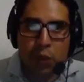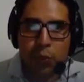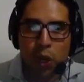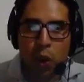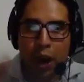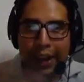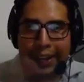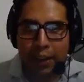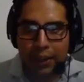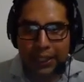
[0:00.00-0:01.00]
So
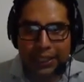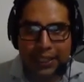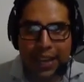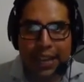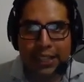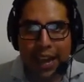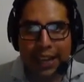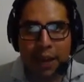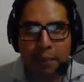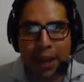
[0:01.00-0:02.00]
here in this case, I
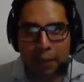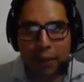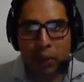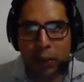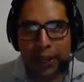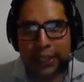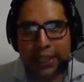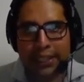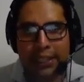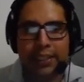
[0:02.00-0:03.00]
am evaluating
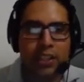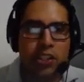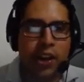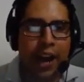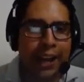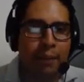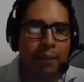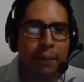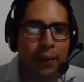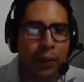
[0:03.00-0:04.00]
as a teacher, I am
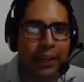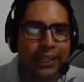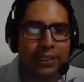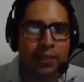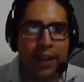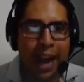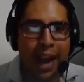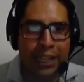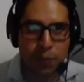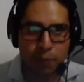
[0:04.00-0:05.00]
evaluating three
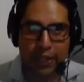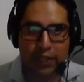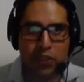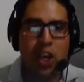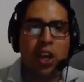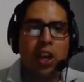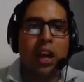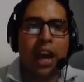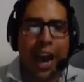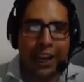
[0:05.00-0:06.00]
aspects
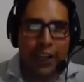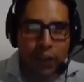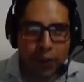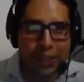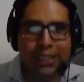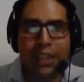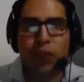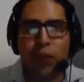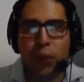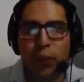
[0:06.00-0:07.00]
accuracy,
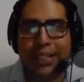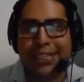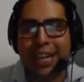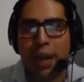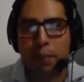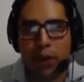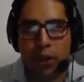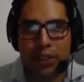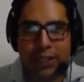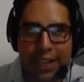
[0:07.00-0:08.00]
fluency, and
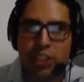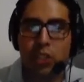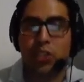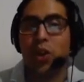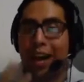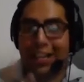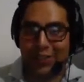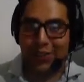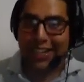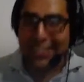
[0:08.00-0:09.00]
pronunciation. So as you
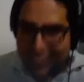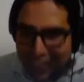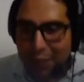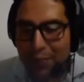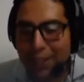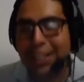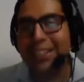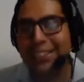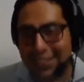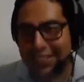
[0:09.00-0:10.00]
can see,
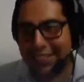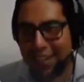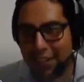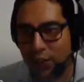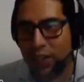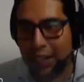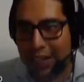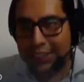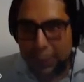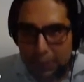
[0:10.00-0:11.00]
this is a normal
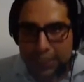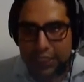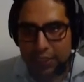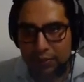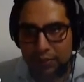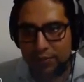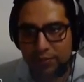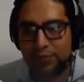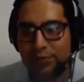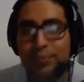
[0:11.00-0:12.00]
activity.
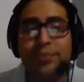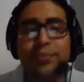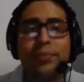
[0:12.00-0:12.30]
Mm -hmm.